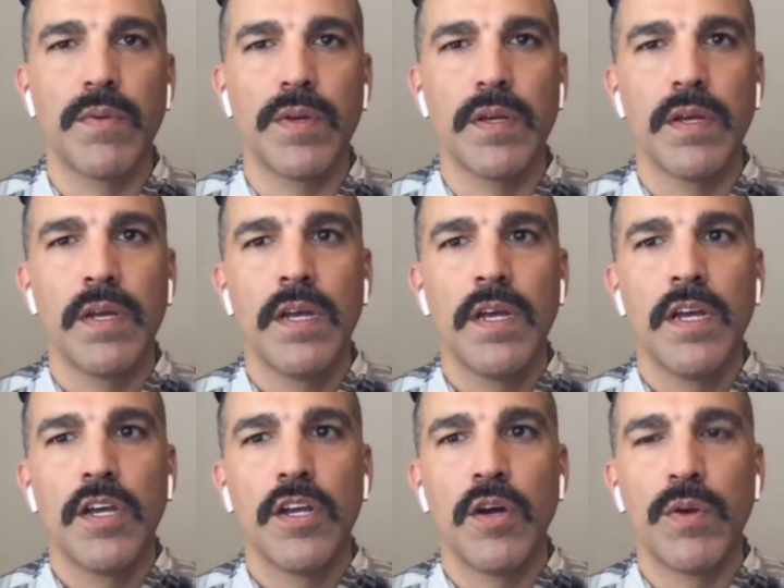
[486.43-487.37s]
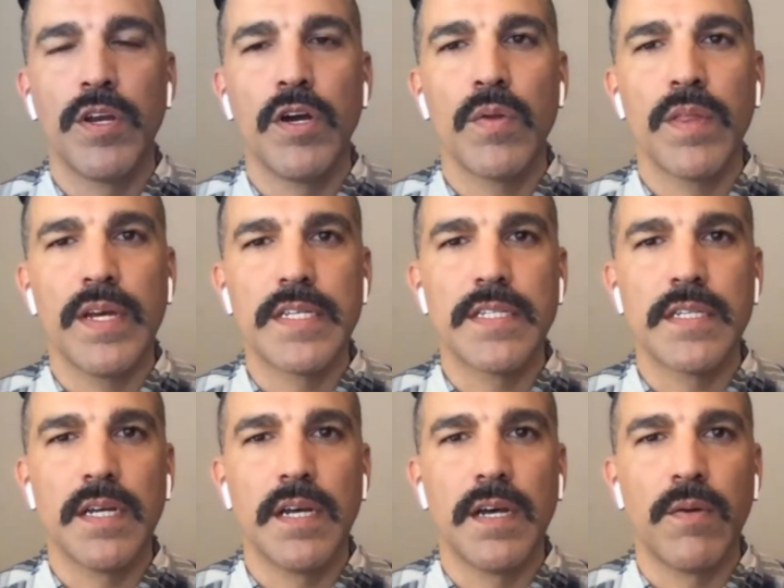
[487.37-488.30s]
We know that
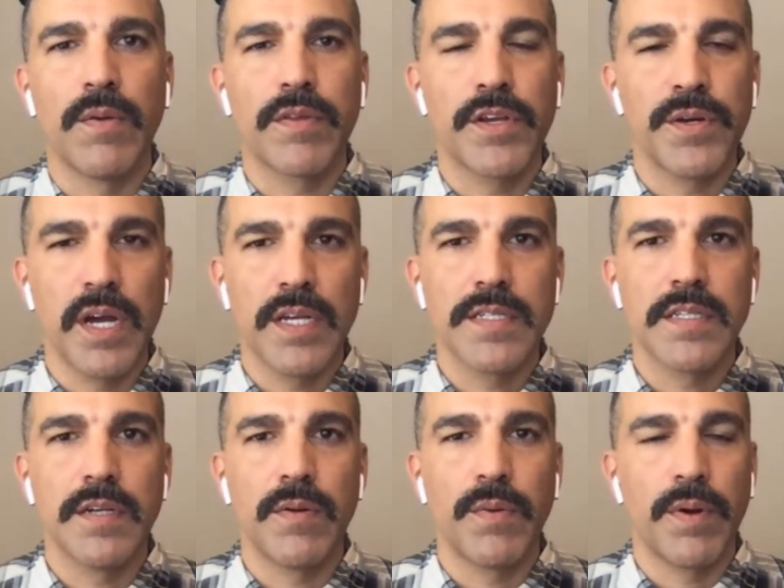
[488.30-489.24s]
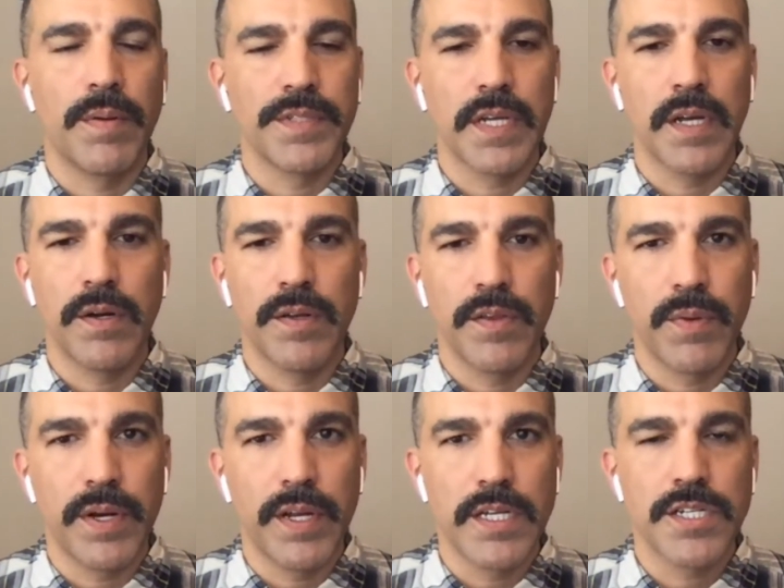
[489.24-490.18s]
with Curiosity, where we were able to carry the
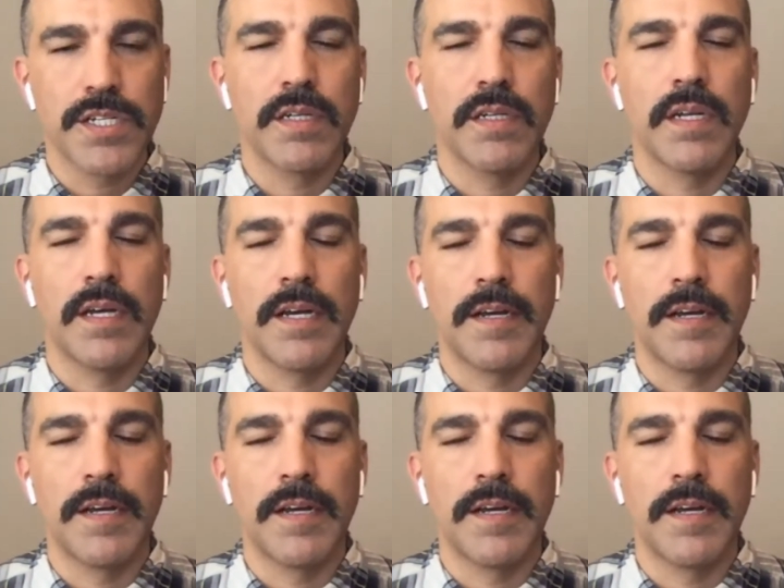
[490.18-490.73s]
radiation